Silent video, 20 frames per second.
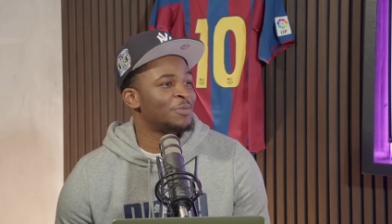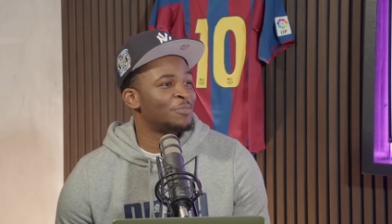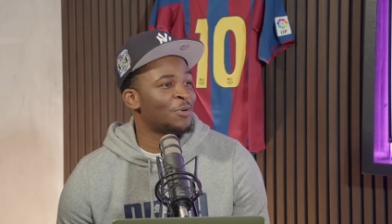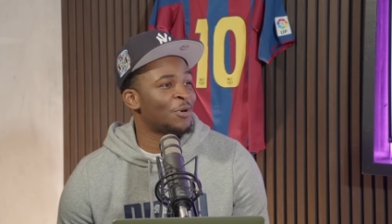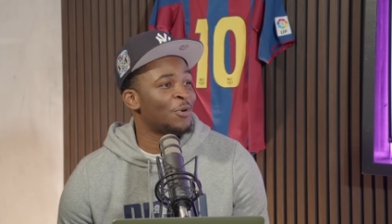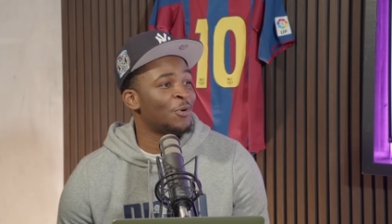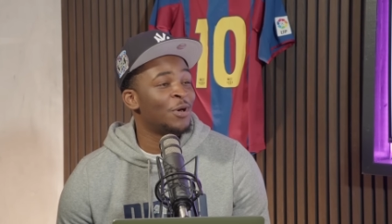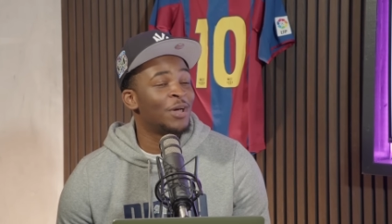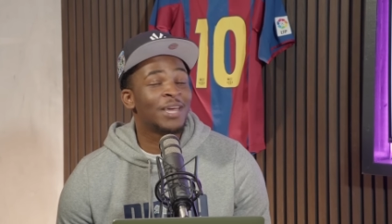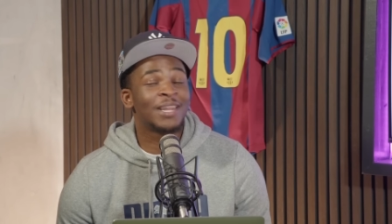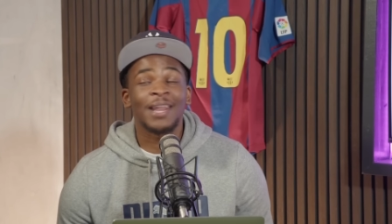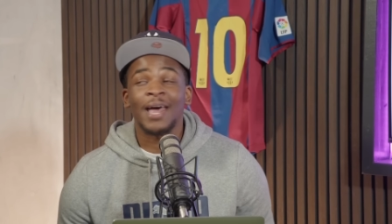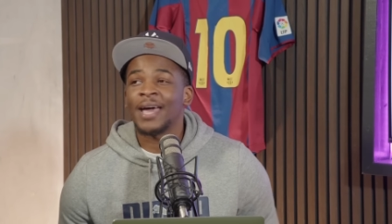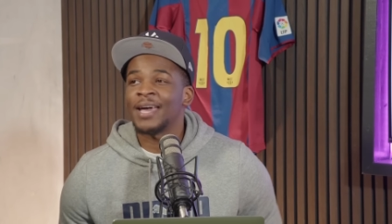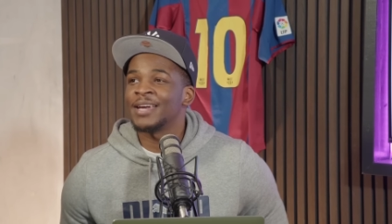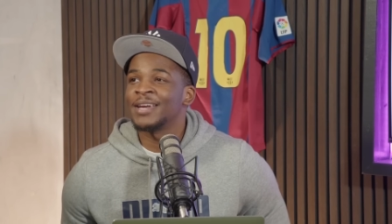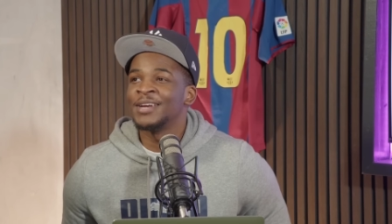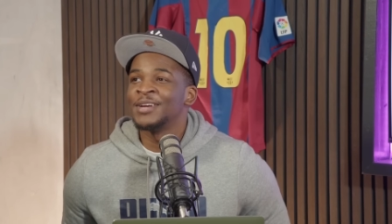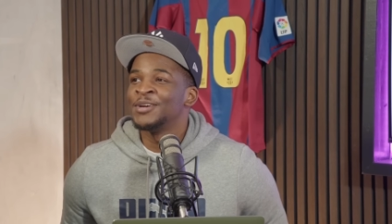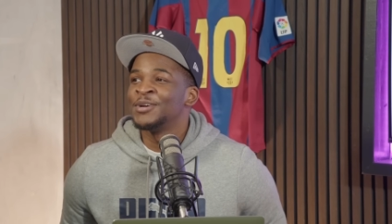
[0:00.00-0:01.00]
bro. Like,
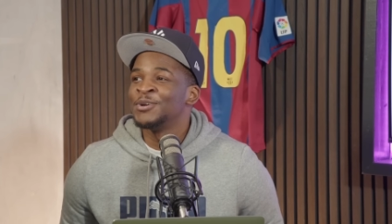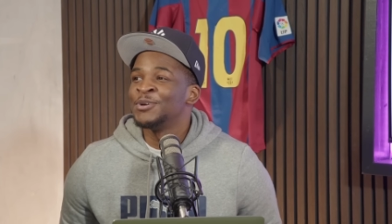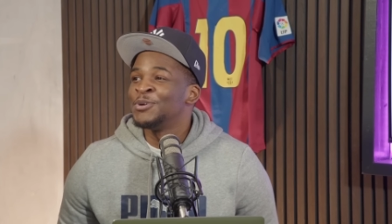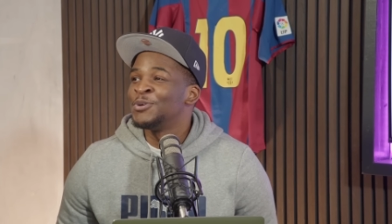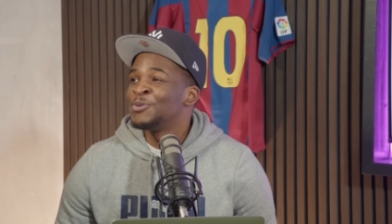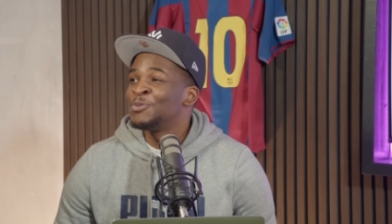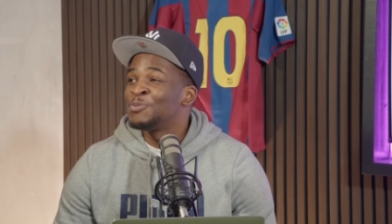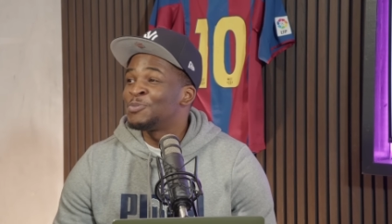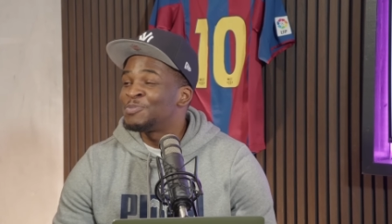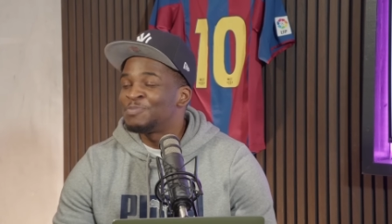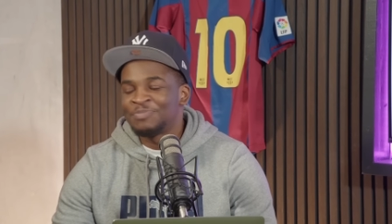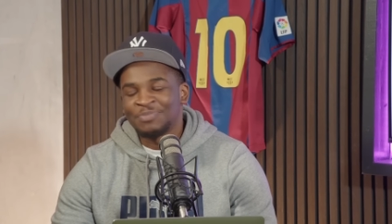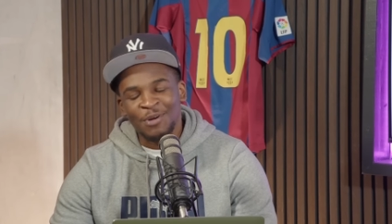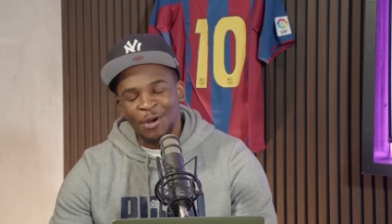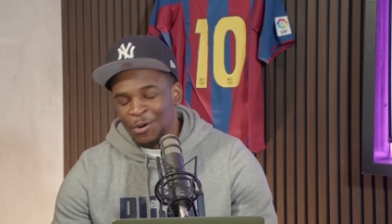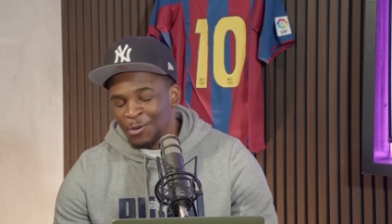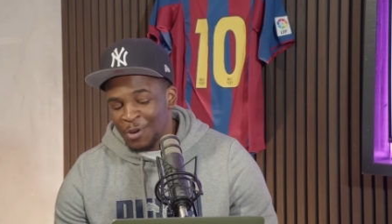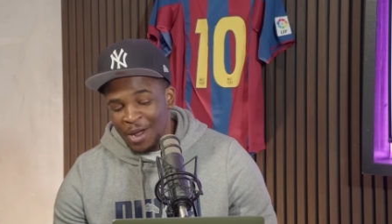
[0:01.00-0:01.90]
bro,